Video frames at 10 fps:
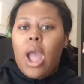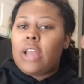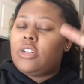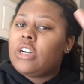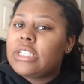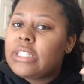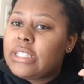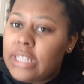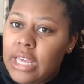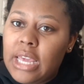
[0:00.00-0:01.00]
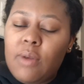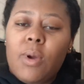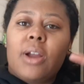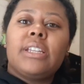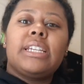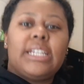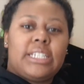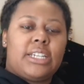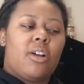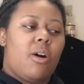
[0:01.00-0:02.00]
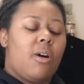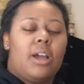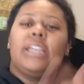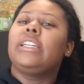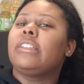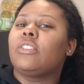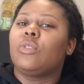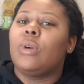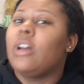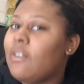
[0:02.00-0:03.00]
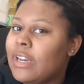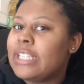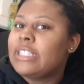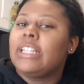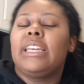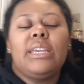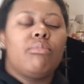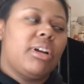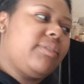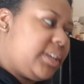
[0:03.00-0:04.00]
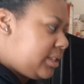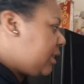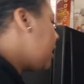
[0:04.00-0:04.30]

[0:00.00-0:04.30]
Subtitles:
As y'all can see, we're in the kitchen, y'all. It is 12 and I still ain't eat breakfast.